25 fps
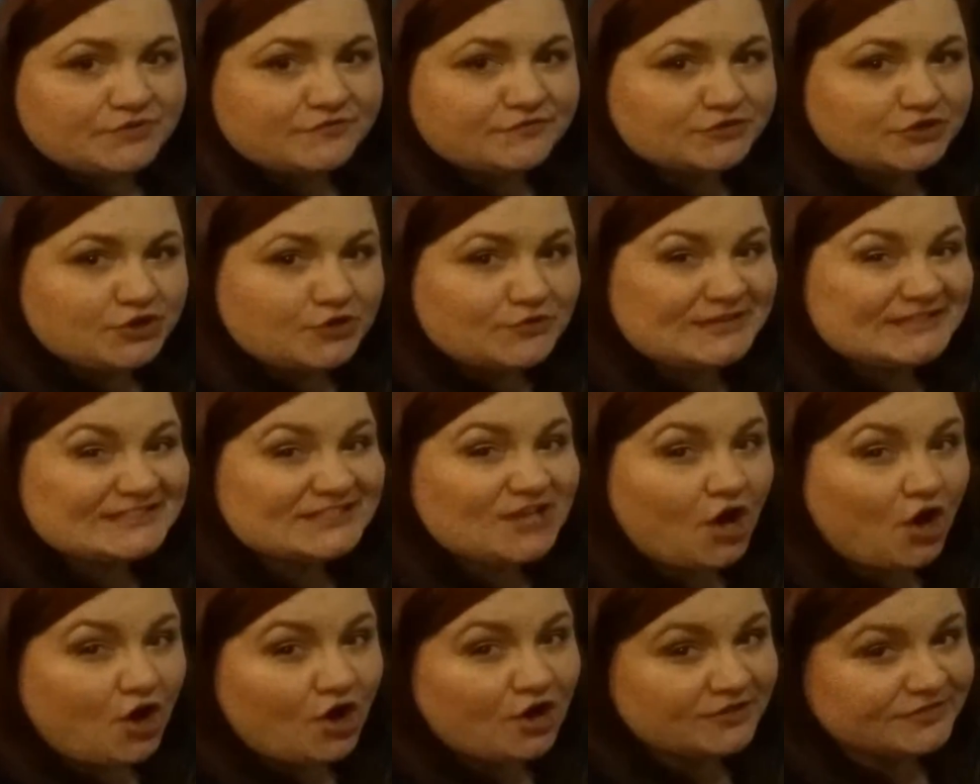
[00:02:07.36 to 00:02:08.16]
if a note is
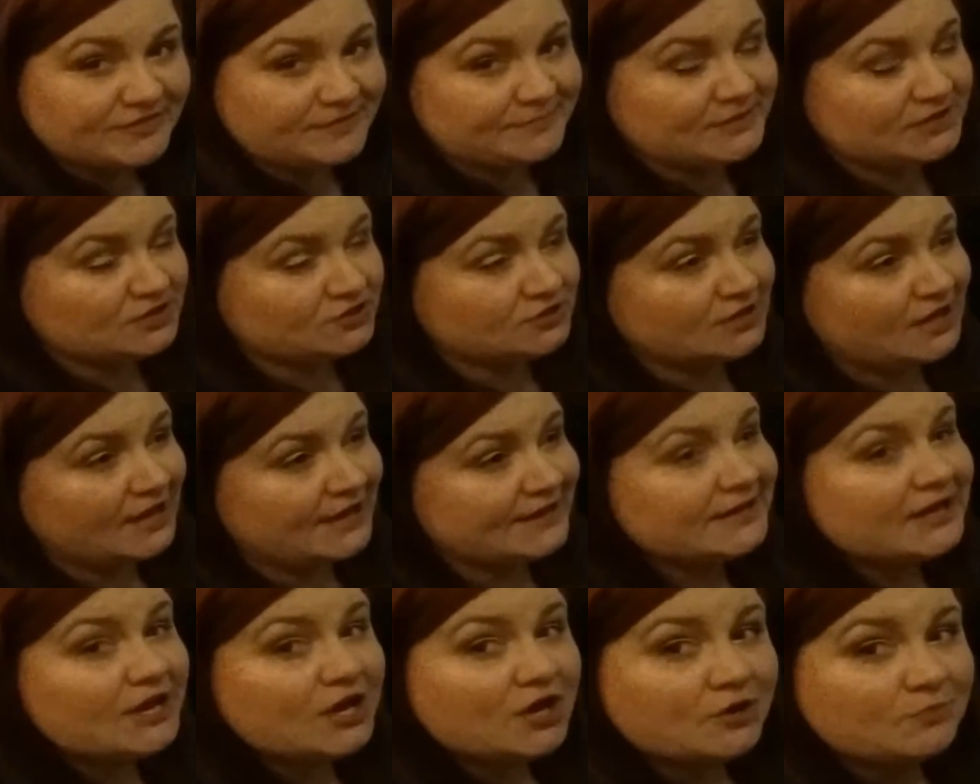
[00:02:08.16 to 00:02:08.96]
on the middle line?
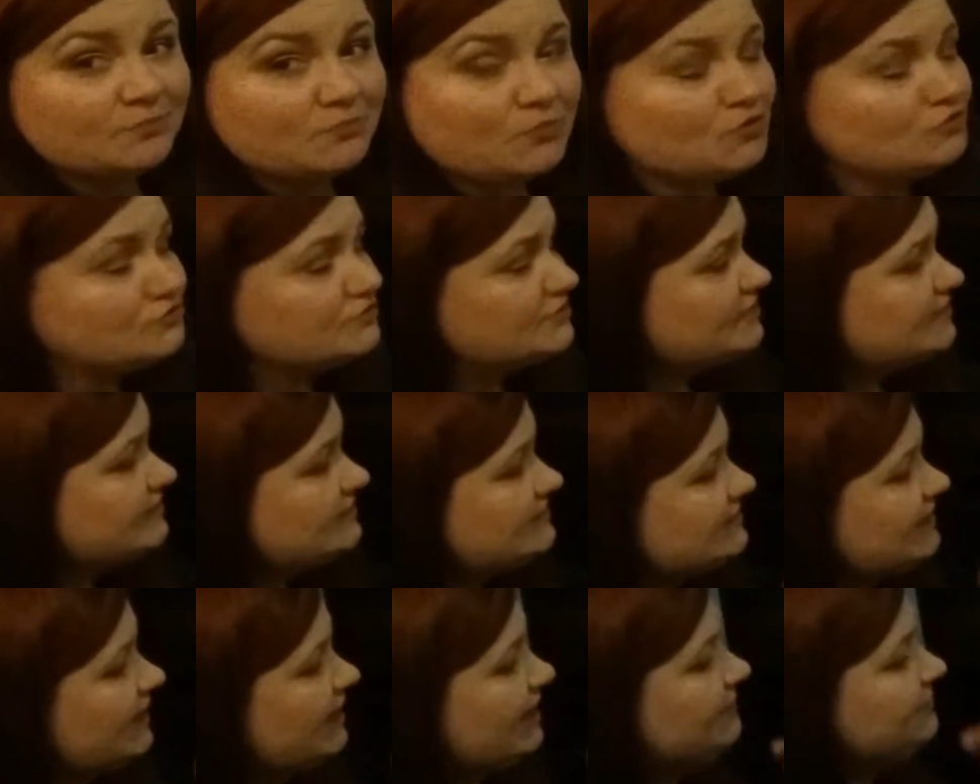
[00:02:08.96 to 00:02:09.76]
Most of the
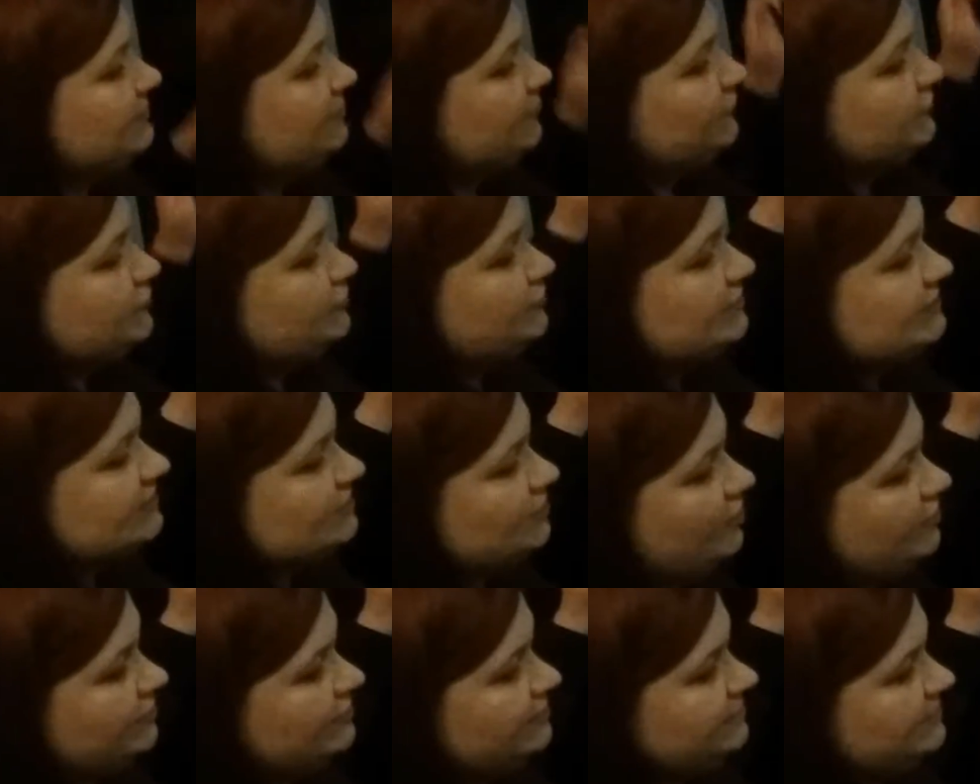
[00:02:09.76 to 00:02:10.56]
time, if a note is
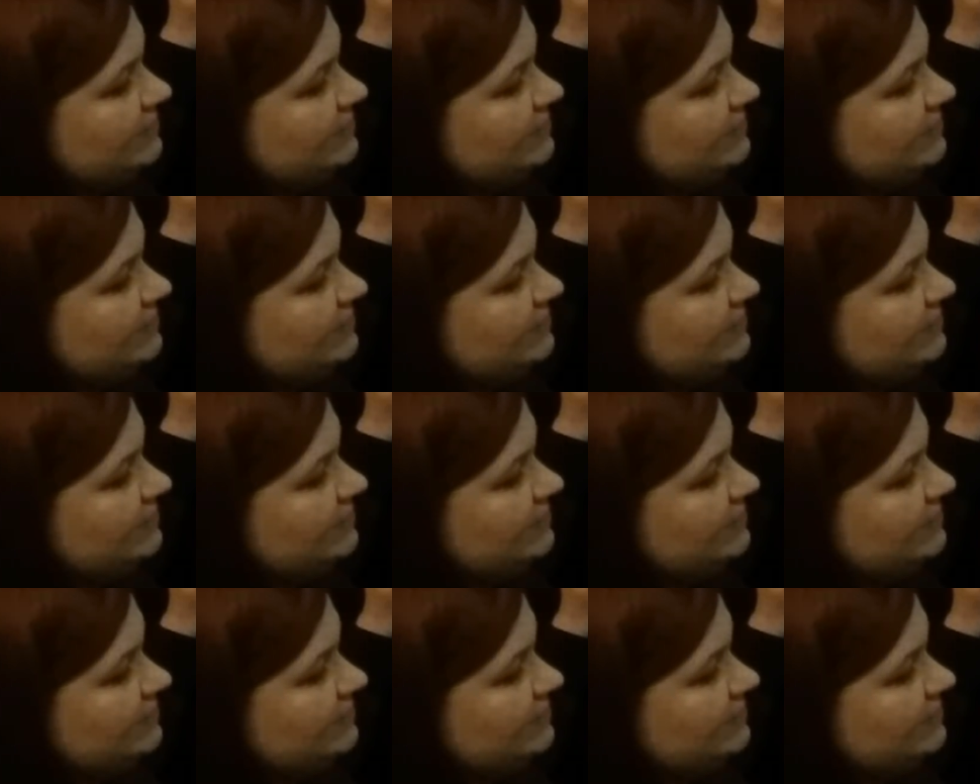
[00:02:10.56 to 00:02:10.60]
on the